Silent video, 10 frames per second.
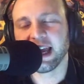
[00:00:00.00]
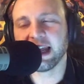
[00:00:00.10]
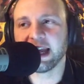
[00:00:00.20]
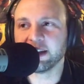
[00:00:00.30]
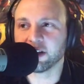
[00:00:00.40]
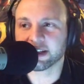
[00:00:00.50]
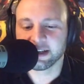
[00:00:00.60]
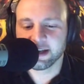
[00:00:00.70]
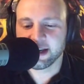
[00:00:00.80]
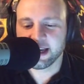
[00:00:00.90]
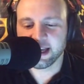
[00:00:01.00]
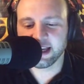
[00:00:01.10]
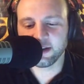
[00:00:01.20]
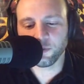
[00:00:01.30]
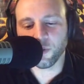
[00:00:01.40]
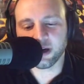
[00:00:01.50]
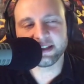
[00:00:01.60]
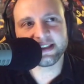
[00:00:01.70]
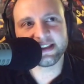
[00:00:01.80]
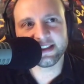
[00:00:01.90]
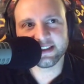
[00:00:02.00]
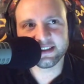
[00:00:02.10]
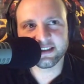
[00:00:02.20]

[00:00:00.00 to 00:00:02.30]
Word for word: and, and look, it was